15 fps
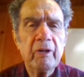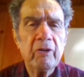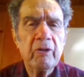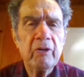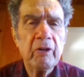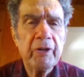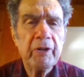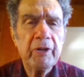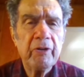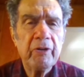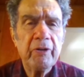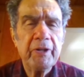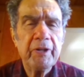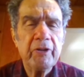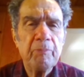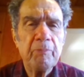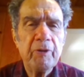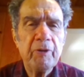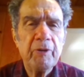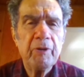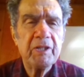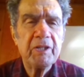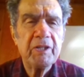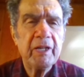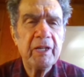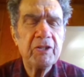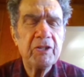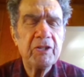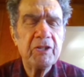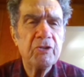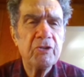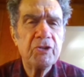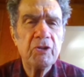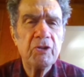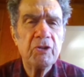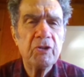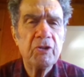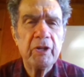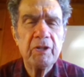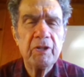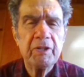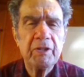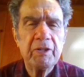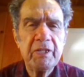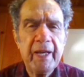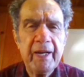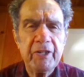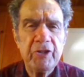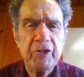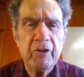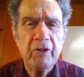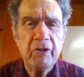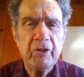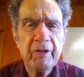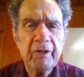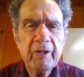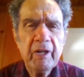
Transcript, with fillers: uh, earlier, in your presentation, you showed us a tanager.